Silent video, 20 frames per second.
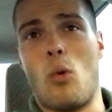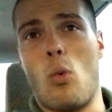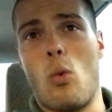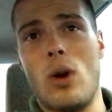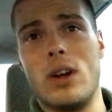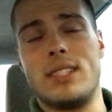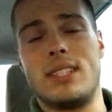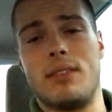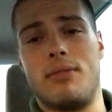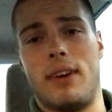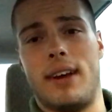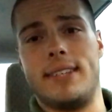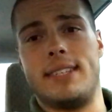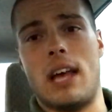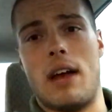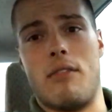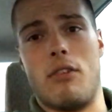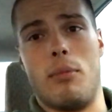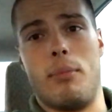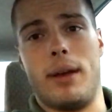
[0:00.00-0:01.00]
Worst advice
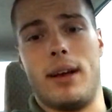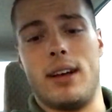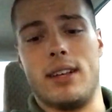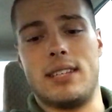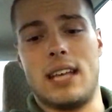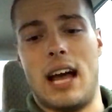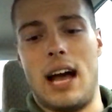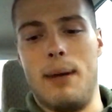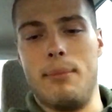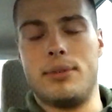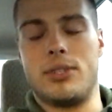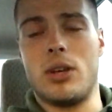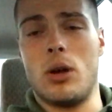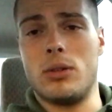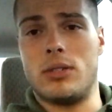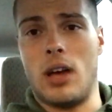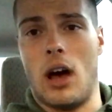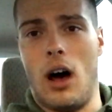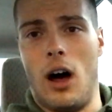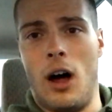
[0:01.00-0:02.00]
ever, because I'm
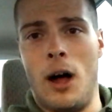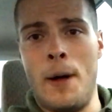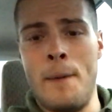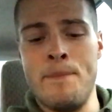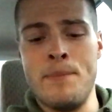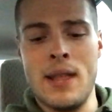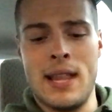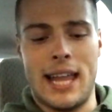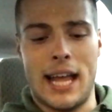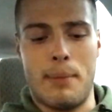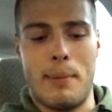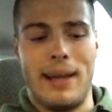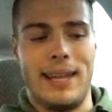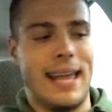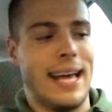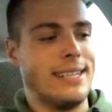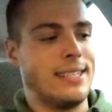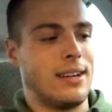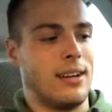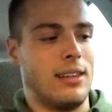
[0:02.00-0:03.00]
so tall, like my
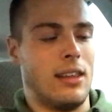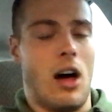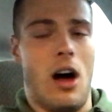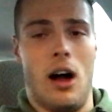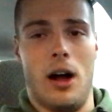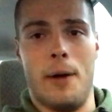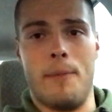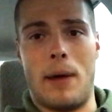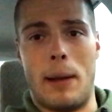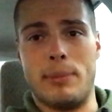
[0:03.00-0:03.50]
legs are long.